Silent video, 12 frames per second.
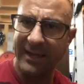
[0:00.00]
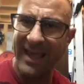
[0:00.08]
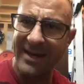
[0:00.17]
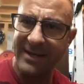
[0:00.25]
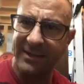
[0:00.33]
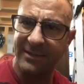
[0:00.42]

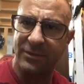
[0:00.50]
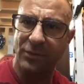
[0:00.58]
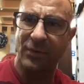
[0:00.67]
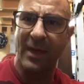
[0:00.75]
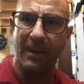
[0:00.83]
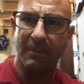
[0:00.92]
getting
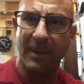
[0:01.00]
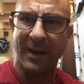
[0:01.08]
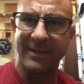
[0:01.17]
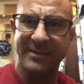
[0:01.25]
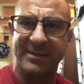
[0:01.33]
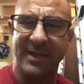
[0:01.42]
into that
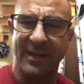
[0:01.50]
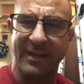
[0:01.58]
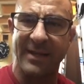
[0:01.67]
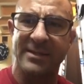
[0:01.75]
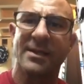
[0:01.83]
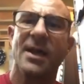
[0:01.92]
mindset,
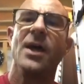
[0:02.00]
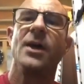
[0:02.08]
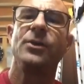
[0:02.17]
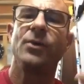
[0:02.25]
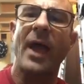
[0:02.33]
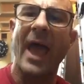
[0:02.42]
guys.
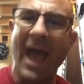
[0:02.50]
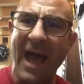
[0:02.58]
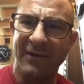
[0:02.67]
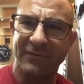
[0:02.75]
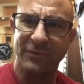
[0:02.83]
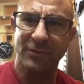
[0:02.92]
You
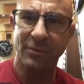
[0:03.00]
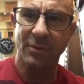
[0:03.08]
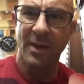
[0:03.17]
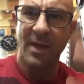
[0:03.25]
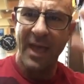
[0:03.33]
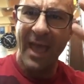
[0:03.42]
have
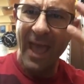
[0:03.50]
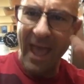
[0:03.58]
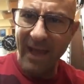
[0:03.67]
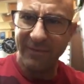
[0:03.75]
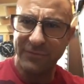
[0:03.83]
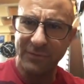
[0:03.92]

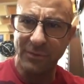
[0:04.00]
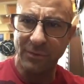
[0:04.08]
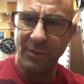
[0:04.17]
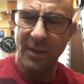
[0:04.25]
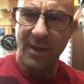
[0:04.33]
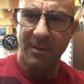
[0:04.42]

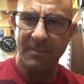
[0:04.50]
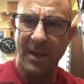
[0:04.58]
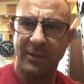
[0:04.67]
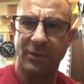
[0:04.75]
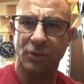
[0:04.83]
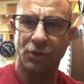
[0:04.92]
to
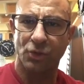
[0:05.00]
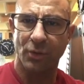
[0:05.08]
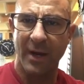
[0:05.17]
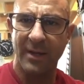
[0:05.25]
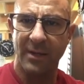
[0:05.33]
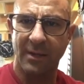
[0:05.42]
make your
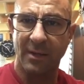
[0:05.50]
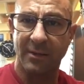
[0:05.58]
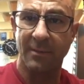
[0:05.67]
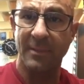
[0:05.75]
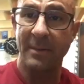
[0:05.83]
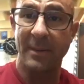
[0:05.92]
training a
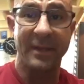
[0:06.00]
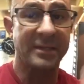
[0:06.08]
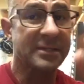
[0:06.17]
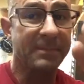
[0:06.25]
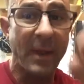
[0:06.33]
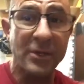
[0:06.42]
commitment,
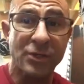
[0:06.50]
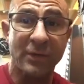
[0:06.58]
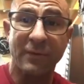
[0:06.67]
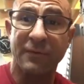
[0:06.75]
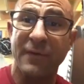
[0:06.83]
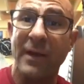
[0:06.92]
especially
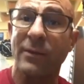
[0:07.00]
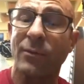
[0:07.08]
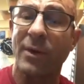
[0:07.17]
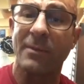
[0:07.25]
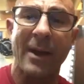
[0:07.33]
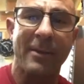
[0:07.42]
if you're following
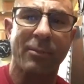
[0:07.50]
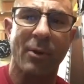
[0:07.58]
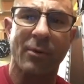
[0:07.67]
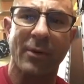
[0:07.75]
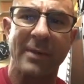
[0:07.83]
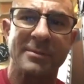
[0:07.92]
one of my
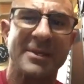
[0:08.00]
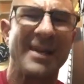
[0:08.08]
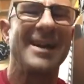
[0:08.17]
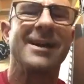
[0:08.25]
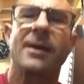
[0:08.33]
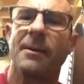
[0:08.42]
programs.
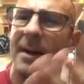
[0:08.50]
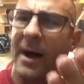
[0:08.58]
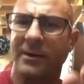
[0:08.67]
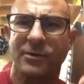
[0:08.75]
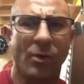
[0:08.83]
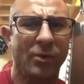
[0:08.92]
Come
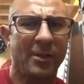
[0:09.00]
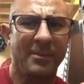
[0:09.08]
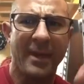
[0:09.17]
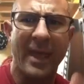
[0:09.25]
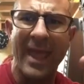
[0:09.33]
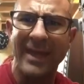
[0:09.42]
on, don't give
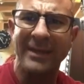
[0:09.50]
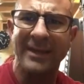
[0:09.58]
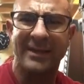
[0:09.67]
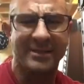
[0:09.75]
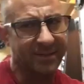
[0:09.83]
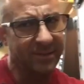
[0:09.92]
me any
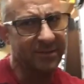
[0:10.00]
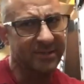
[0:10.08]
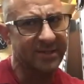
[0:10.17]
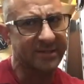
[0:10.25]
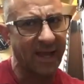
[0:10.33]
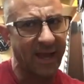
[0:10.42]

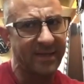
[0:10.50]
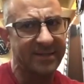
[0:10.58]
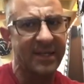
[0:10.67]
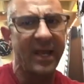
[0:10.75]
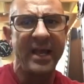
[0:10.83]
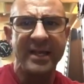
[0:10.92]
excuses,
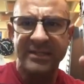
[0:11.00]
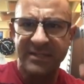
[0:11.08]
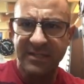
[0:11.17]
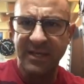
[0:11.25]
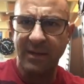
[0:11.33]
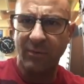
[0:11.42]
guys.
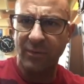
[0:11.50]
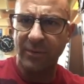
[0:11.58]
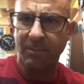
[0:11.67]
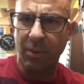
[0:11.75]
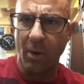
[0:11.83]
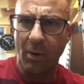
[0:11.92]
Stick with
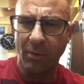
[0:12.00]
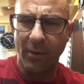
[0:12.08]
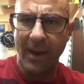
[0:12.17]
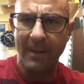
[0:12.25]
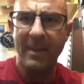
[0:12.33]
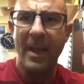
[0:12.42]
the
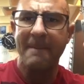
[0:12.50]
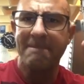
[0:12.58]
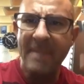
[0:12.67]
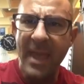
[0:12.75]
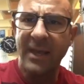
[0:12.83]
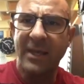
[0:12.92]
program.
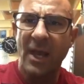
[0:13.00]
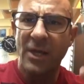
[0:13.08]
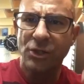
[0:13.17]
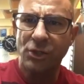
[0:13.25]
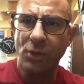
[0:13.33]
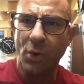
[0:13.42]
Make
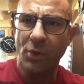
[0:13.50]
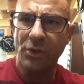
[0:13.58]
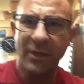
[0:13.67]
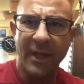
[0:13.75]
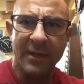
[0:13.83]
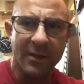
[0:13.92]
sure
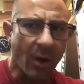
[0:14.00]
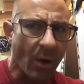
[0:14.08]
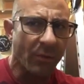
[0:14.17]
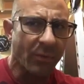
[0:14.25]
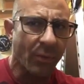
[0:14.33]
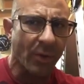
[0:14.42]
you get in
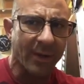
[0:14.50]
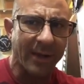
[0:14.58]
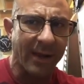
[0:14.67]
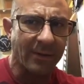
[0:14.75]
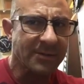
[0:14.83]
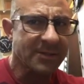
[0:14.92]
all the
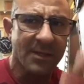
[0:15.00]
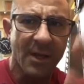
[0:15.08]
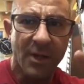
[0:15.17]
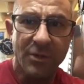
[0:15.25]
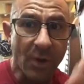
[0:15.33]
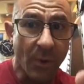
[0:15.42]
workouts.
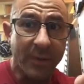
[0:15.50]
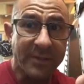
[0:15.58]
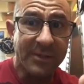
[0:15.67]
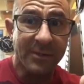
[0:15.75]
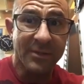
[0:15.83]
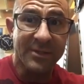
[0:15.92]
No
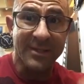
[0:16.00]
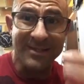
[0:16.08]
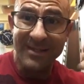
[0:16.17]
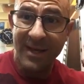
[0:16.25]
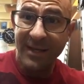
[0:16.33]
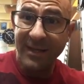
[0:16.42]

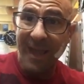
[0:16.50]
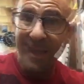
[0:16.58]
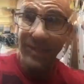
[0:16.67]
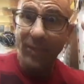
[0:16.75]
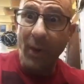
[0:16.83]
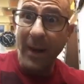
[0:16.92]
excuses. Get
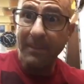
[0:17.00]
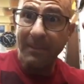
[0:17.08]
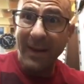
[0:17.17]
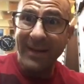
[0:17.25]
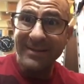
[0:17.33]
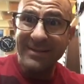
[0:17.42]
in the right
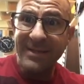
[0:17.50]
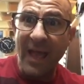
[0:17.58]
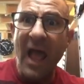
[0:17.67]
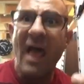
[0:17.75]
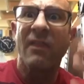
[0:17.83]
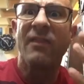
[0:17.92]

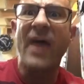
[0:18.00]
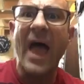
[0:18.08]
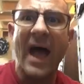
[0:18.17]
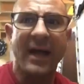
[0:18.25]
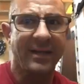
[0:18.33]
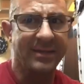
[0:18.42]
mindset.
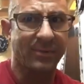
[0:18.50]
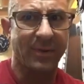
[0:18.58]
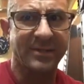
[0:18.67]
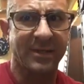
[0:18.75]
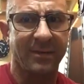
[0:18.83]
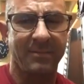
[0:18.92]
That is
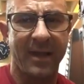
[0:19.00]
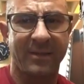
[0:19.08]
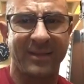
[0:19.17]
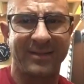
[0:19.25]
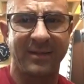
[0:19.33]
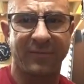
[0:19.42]
what's going to
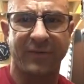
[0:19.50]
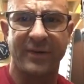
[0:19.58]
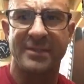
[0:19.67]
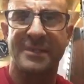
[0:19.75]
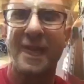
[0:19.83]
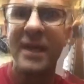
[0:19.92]
make the
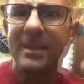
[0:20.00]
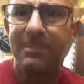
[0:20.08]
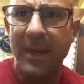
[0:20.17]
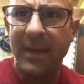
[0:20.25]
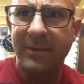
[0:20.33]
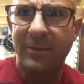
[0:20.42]
difference.
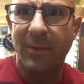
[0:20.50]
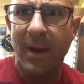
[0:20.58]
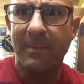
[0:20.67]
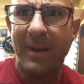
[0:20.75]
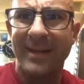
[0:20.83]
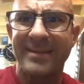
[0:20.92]
Being in the
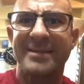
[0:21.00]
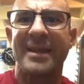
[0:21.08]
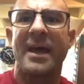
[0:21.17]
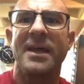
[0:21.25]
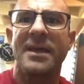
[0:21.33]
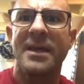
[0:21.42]
right
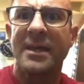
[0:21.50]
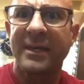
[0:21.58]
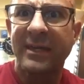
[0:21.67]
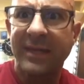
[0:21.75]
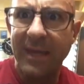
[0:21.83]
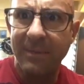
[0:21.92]
mindset,
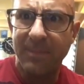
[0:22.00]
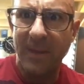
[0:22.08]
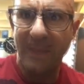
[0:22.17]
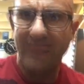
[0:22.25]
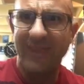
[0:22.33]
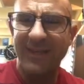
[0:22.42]

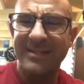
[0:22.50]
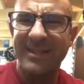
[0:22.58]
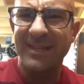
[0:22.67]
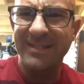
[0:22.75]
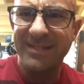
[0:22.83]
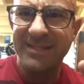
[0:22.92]
keeping things
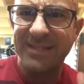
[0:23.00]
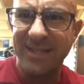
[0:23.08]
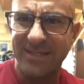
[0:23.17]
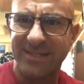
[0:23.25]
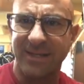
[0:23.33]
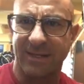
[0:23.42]

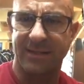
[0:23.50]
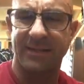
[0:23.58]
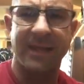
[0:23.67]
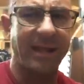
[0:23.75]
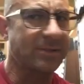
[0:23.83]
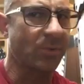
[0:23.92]

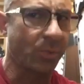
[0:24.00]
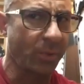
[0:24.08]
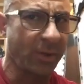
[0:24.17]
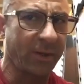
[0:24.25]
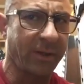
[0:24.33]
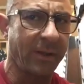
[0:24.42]
consistent. That's
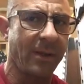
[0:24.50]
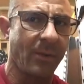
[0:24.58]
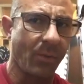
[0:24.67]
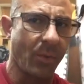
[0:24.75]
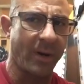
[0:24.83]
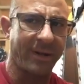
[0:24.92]
really
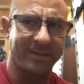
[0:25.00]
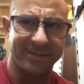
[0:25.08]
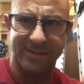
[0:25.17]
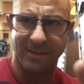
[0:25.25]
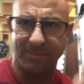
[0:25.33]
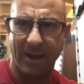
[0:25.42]
what
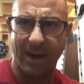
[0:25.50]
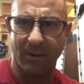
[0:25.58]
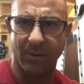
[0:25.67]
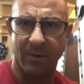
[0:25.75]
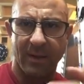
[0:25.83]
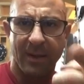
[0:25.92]
it's
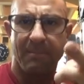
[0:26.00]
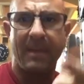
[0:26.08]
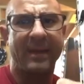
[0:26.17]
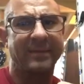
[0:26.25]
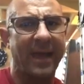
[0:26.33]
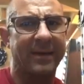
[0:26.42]
about.
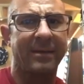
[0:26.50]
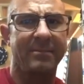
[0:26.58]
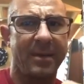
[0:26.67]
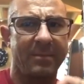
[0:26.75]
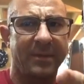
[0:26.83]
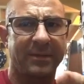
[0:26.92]
Make that
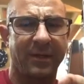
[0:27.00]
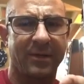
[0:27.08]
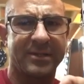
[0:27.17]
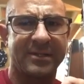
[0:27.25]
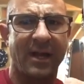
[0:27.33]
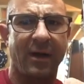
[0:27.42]
commitment to
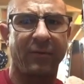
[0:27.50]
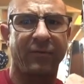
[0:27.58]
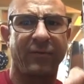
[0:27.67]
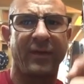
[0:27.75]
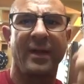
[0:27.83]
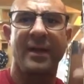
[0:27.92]

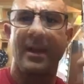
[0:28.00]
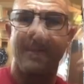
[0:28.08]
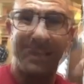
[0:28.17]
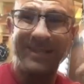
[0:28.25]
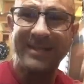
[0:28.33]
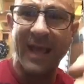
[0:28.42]
yourself.
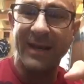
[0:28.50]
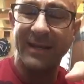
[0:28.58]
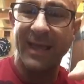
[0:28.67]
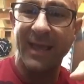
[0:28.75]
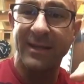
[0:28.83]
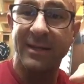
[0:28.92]
Be
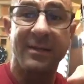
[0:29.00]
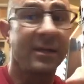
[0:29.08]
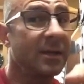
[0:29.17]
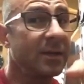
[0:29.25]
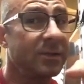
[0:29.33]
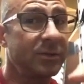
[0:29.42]
dedicated
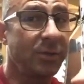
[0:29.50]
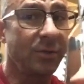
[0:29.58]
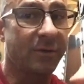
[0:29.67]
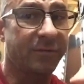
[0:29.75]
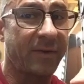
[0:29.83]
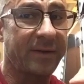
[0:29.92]
to
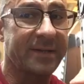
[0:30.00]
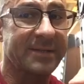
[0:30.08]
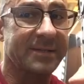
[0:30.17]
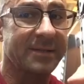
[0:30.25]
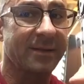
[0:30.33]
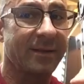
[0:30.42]
your
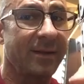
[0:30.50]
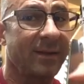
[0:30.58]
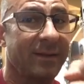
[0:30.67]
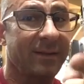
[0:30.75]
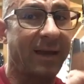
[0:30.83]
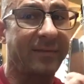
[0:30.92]
fitness
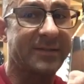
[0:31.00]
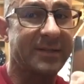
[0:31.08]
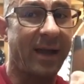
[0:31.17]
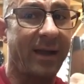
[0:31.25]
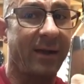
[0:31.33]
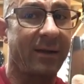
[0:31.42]

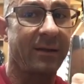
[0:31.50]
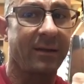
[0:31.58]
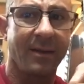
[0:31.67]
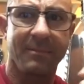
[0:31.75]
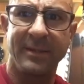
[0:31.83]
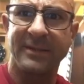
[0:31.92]
lifestyle
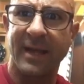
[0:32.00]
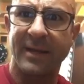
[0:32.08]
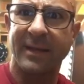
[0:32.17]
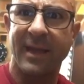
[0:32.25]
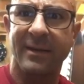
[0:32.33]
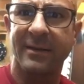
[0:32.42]
and be
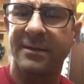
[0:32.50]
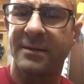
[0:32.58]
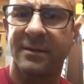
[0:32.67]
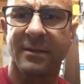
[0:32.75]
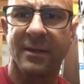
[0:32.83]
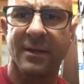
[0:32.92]
dedicated
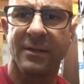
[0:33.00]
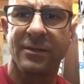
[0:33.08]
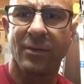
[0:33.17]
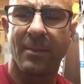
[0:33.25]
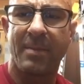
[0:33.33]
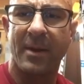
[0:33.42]

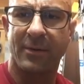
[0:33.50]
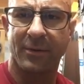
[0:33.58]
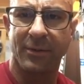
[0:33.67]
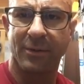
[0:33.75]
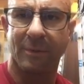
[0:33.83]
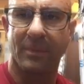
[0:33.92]
to a better
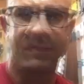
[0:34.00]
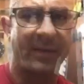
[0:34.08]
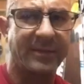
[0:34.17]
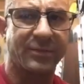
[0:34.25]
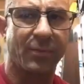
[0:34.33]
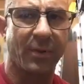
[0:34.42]
you.
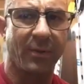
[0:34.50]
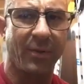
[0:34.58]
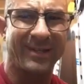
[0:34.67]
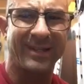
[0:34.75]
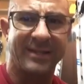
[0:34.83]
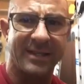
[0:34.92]
That's really
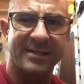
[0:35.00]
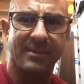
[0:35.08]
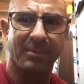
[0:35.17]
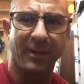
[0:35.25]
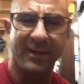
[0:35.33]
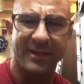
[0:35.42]
what the
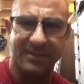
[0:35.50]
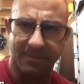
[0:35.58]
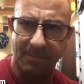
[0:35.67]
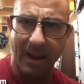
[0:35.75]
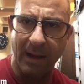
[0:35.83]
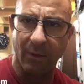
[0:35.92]
discipline is
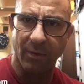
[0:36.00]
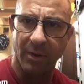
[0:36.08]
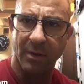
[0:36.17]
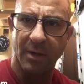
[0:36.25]
about.